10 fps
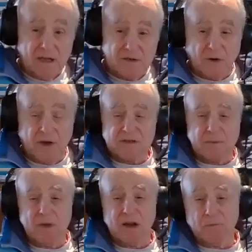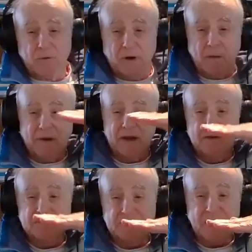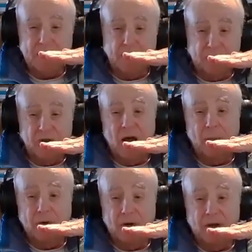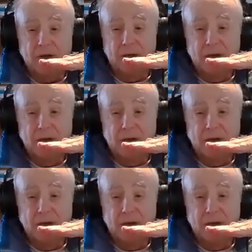So here's the metaphor. here's a tabletop. All right.